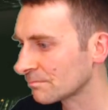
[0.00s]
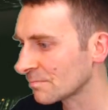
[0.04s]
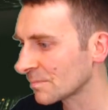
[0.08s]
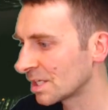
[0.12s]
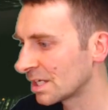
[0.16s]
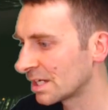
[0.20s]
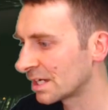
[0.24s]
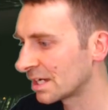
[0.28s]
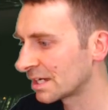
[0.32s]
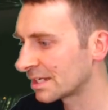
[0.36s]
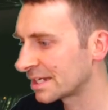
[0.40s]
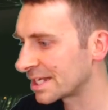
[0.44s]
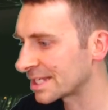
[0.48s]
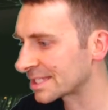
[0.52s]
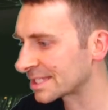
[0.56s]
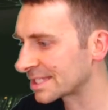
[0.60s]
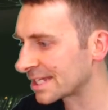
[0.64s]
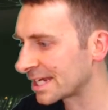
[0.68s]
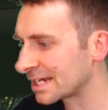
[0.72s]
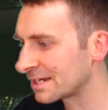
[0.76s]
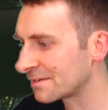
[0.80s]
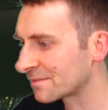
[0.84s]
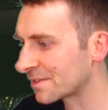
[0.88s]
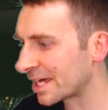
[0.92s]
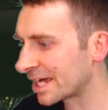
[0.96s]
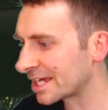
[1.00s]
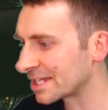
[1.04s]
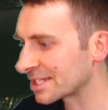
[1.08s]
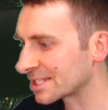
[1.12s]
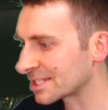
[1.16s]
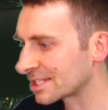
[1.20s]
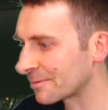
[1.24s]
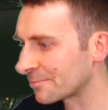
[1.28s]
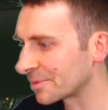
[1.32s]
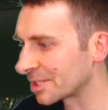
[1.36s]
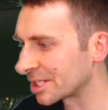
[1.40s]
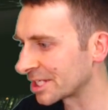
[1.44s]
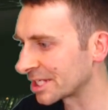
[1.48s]
Let's save that
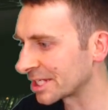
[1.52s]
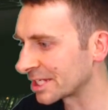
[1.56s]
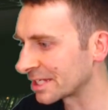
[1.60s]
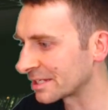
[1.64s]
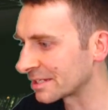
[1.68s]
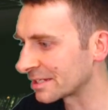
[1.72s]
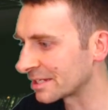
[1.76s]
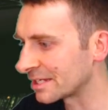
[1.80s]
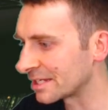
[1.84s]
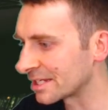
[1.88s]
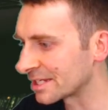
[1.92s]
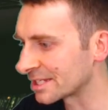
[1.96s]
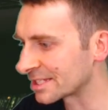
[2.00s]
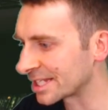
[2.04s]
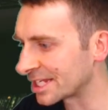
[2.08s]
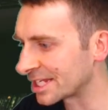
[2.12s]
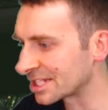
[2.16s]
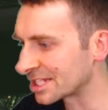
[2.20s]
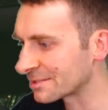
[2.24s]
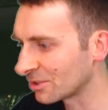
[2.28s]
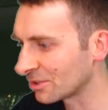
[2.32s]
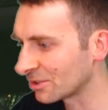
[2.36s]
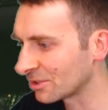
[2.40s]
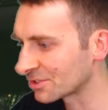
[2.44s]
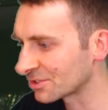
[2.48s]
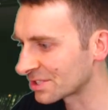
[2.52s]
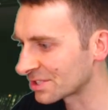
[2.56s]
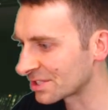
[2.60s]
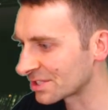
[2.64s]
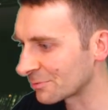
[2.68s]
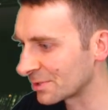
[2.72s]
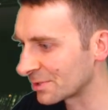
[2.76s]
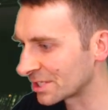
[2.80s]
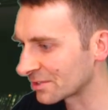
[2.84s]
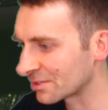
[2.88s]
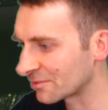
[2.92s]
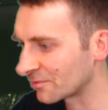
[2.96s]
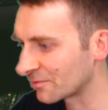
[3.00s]
something sensible that
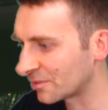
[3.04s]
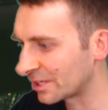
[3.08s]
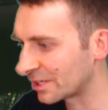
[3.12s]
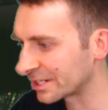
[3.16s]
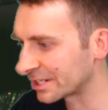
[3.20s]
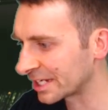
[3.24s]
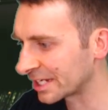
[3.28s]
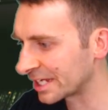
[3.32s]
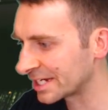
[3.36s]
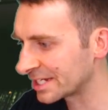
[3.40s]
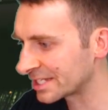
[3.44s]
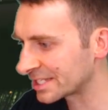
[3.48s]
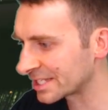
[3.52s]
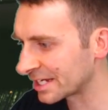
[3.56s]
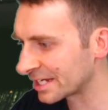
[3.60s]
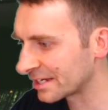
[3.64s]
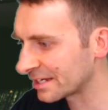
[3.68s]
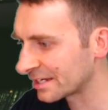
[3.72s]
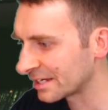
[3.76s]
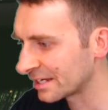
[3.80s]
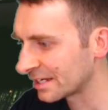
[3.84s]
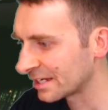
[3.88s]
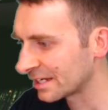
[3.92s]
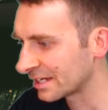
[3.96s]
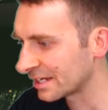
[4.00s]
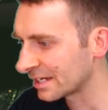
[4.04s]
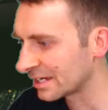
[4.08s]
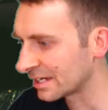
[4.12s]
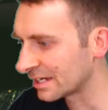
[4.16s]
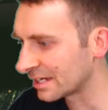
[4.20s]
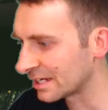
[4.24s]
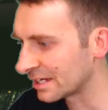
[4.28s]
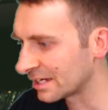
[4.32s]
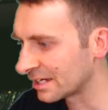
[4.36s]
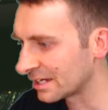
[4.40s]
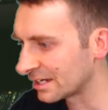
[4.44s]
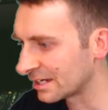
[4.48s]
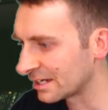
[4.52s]
we can find later,
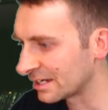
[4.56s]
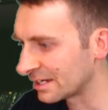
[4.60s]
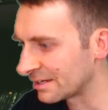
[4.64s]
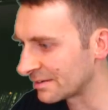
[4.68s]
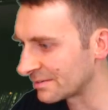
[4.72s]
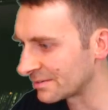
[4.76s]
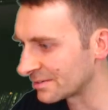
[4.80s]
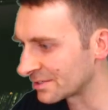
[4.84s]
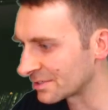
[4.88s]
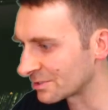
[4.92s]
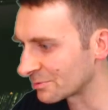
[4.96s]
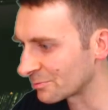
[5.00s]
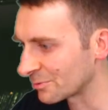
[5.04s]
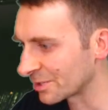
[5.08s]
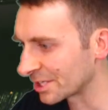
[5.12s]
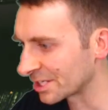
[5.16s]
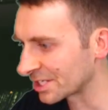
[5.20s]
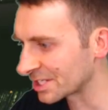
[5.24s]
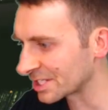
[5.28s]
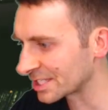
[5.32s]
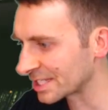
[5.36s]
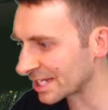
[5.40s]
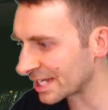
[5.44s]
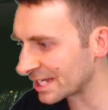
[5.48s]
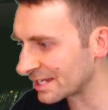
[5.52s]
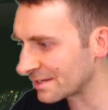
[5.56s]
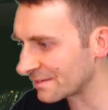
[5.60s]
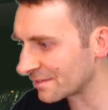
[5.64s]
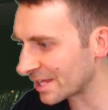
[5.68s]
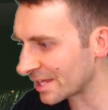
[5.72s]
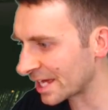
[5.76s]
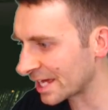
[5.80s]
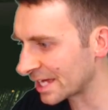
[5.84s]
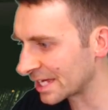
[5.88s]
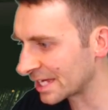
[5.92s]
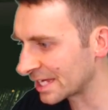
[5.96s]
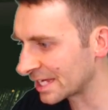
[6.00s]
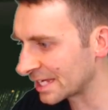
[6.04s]
and we're going to save
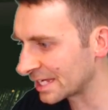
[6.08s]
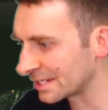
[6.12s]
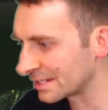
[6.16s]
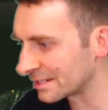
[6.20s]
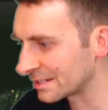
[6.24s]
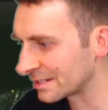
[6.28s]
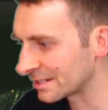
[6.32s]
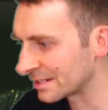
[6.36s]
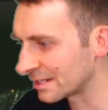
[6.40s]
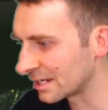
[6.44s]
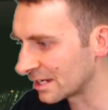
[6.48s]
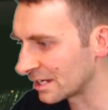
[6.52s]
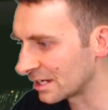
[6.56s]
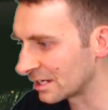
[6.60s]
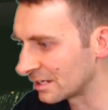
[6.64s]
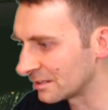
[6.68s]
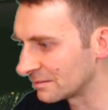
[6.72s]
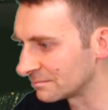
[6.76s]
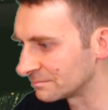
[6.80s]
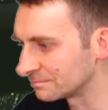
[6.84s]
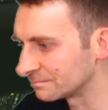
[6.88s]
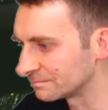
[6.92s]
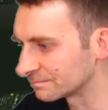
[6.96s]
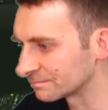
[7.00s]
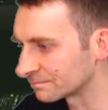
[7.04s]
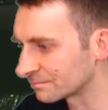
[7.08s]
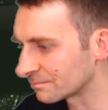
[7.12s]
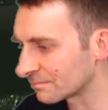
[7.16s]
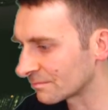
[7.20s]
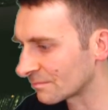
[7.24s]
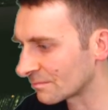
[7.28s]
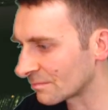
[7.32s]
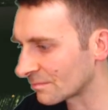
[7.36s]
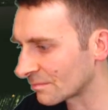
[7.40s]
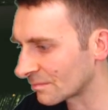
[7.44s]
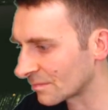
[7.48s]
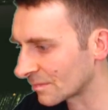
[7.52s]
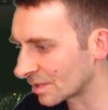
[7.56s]
that in.
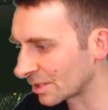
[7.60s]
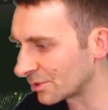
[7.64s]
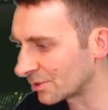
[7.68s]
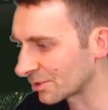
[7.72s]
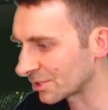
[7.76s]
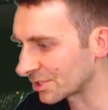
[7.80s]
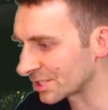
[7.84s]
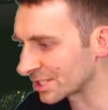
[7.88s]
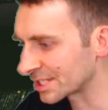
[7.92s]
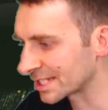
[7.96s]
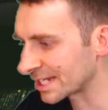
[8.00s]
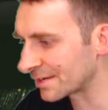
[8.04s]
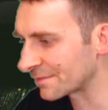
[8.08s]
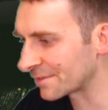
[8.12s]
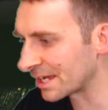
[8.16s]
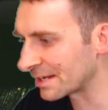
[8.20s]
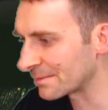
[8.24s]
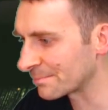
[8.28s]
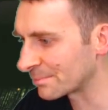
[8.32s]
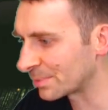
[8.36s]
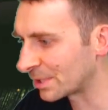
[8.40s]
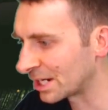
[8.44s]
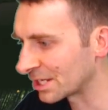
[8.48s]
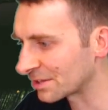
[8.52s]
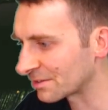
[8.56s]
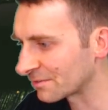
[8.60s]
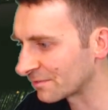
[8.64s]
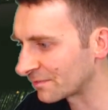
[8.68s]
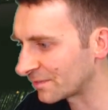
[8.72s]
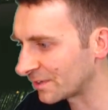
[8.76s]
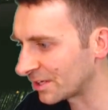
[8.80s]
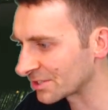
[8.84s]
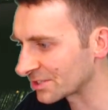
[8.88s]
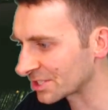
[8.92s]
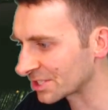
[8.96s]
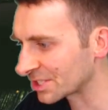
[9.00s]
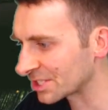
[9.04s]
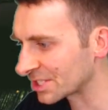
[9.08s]
I'm not going to save that in Python
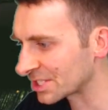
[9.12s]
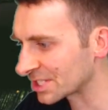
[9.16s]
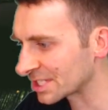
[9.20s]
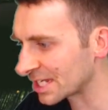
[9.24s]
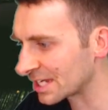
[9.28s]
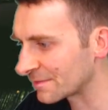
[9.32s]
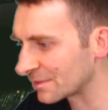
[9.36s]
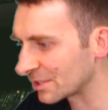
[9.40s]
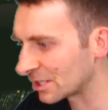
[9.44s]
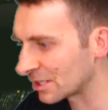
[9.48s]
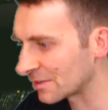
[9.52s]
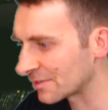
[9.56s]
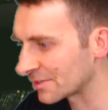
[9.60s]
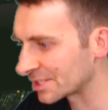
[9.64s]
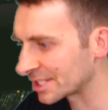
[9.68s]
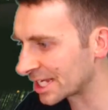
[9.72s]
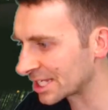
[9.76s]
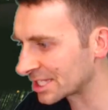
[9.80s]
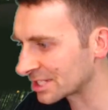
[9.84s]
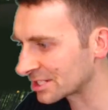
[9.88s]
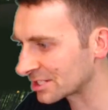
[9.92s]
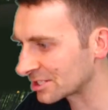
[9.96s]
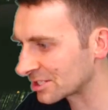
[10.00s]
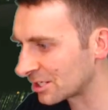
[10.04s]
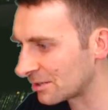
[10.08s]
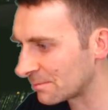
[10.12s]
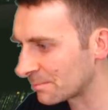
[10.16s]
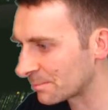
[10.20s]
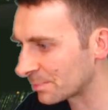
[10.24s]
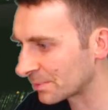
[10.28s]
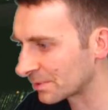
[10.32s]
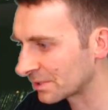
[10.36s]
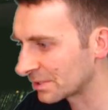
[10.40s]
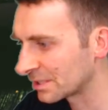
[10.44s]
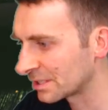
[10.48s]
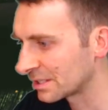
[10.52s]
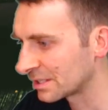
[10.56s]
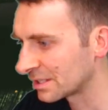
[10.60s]
file. I'm just going to save it on the desktop
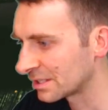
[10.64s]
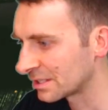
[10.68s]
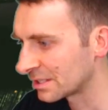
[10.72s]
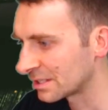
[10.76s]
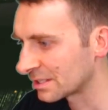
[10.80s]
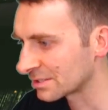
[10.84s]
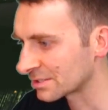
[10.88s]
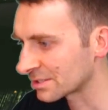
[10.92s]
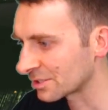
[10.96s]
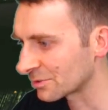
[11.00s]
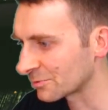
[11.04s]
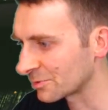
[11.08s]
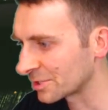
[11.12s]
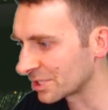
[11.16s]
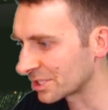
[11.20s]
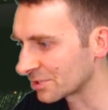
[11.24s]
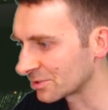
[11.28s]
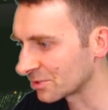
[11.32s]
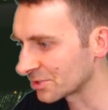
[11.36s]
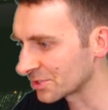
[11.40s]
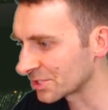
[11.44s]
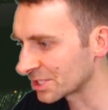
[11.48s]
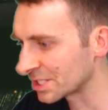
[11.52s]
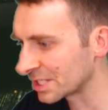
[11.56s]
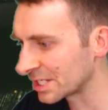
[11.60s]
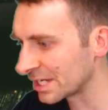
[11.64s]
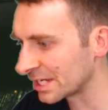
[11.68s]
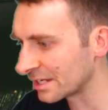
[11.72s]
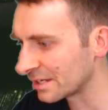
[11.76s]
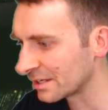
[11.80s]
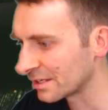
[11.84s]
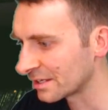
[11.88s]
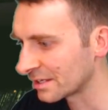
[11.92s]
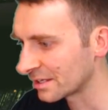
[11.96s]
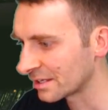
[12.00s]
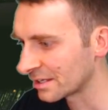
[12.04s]
so that we can all see it.